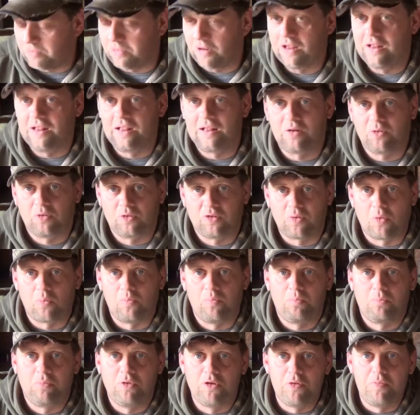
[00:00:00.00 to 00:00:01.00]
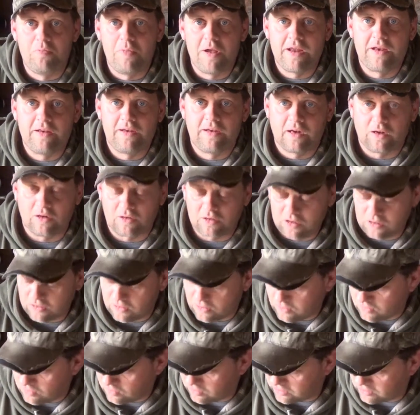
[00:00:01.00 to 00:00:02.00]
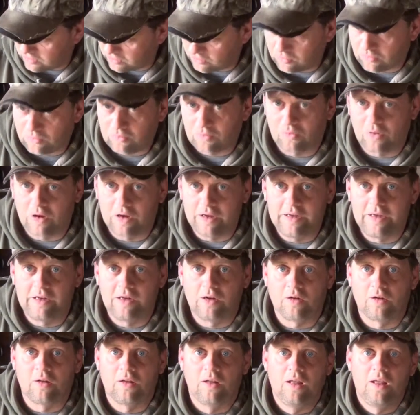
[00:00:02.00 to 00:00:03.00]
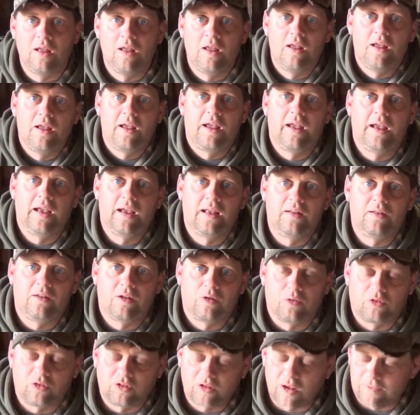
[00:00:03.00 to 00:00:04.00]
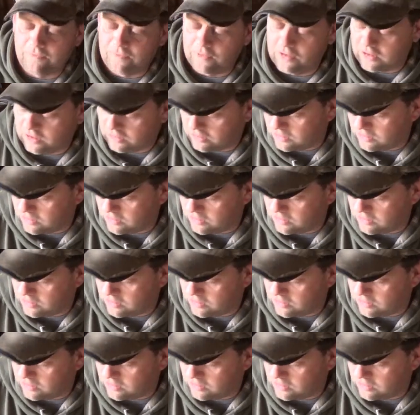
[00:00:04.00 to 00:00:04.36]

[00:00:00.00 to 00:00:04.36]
there was a blue bin there too, which is right here, and there was stuff in it